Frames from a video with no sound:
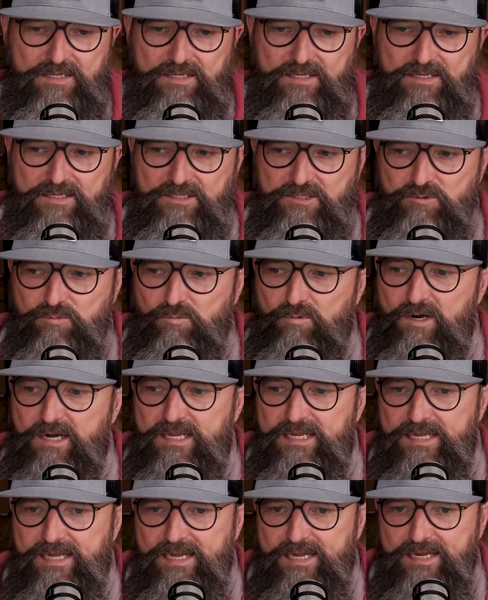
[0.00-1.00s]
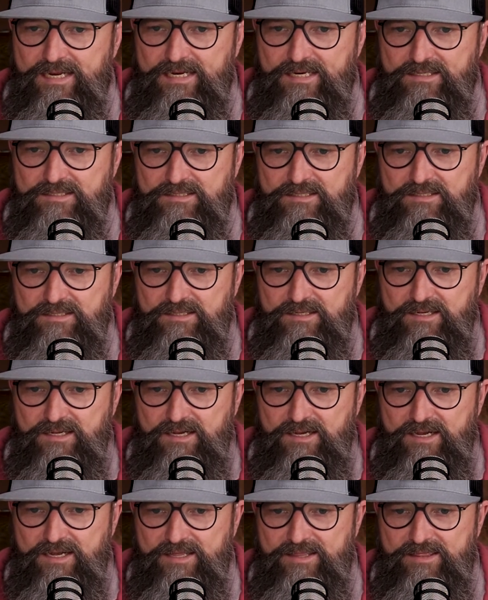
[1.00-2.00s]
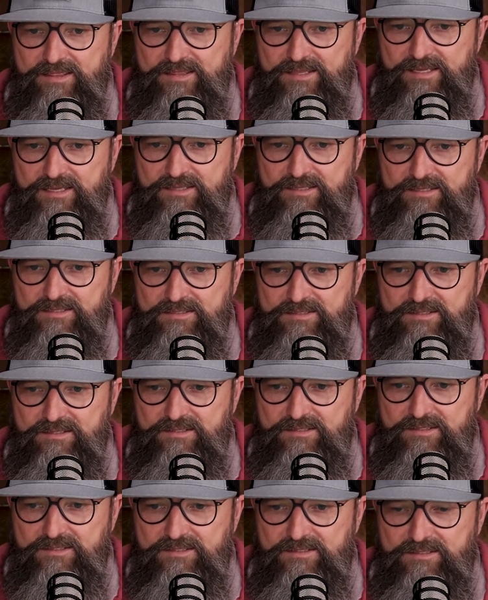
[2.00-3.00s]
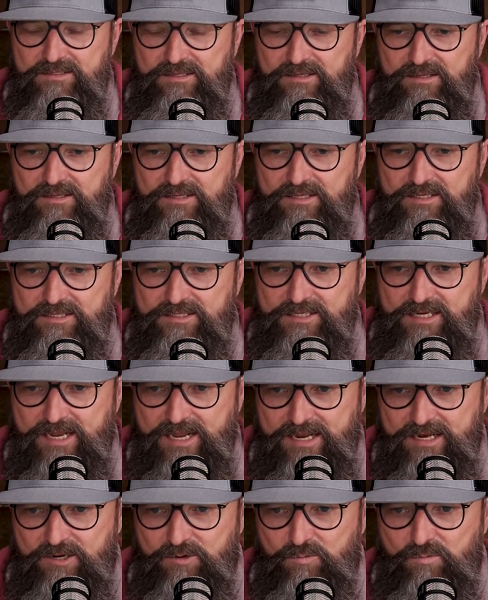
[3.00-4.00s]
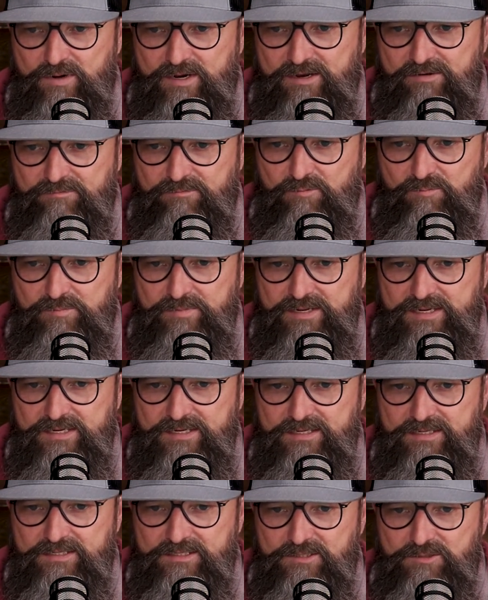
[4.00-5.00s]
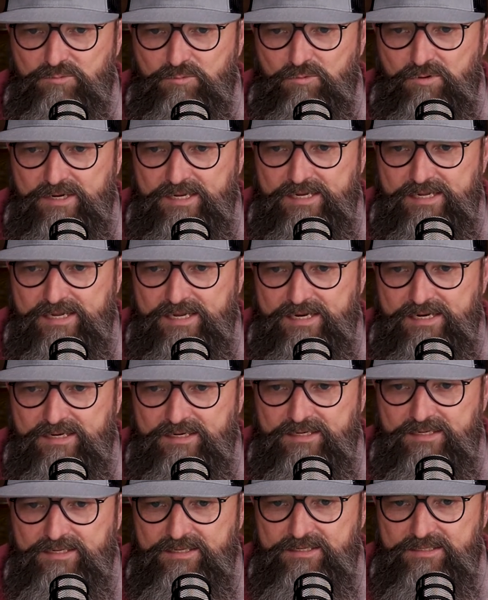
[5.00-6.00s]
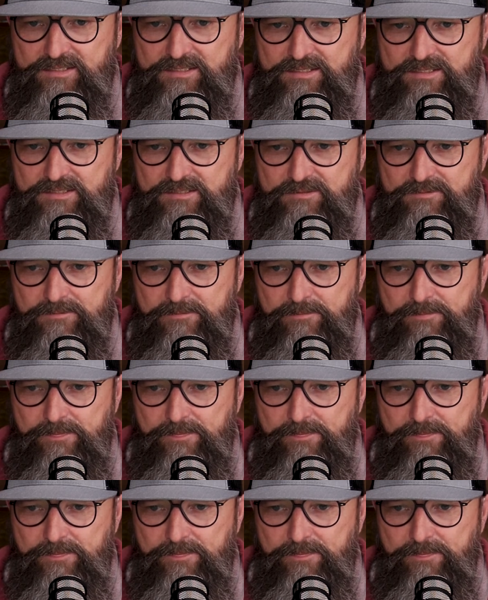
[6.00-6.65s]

In 28, I think that the takeaway for me in 28 is